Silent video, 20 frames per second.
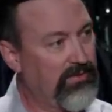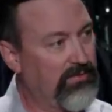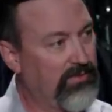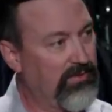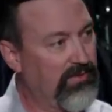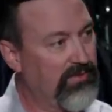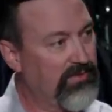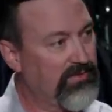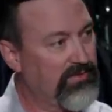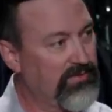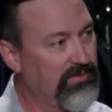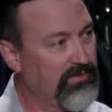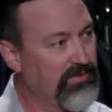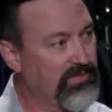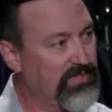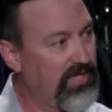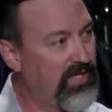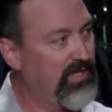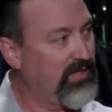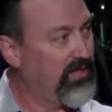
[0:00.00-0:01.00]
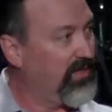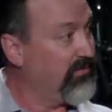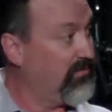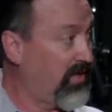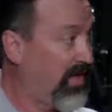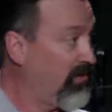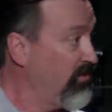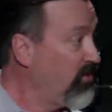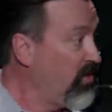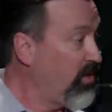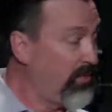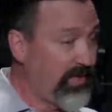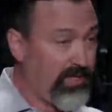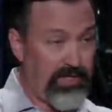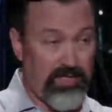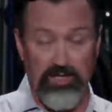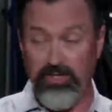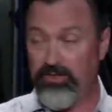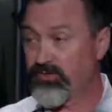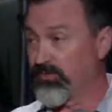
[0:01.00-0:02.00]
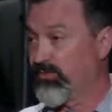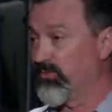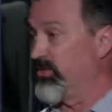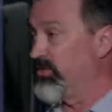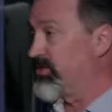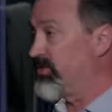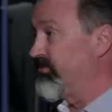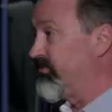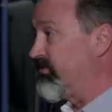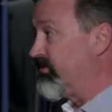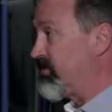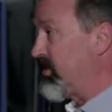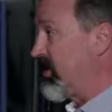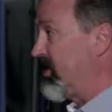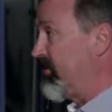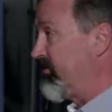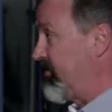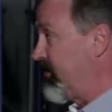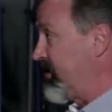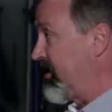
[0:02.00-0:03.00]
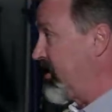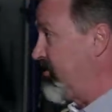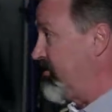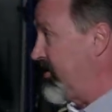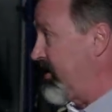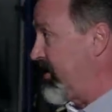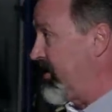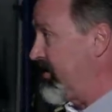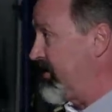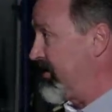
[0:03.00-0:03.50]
We're, we're standing, nobody in here is wishing for slavery to come back.